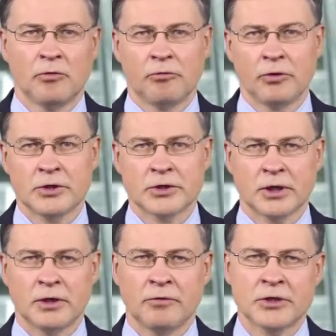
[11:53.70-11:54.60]
First,
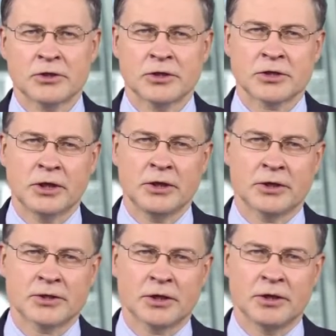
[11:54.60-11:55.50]
investors
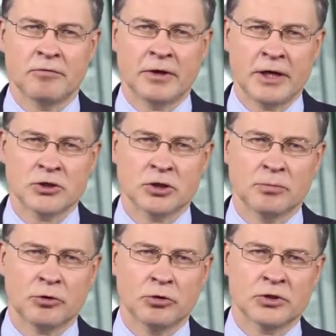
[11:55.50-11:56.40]
interested in financial
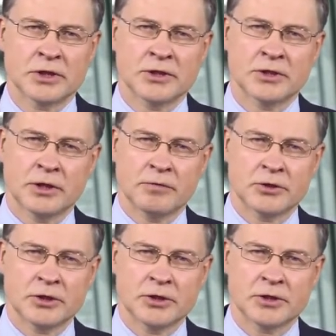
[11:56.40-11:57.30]
products and
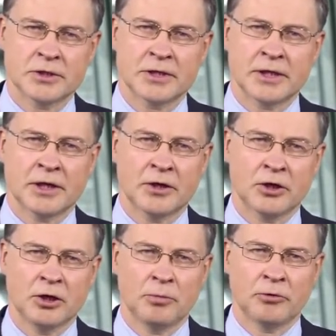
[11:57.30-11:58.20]
services that can
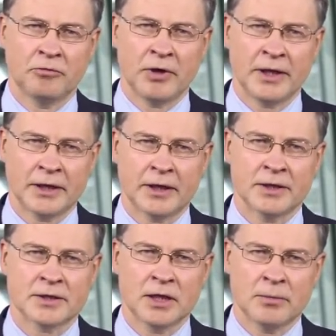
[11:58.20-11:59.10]
help to fight
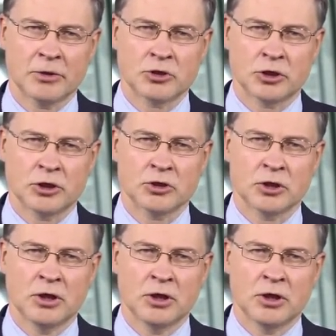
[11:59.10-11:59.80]
against climate change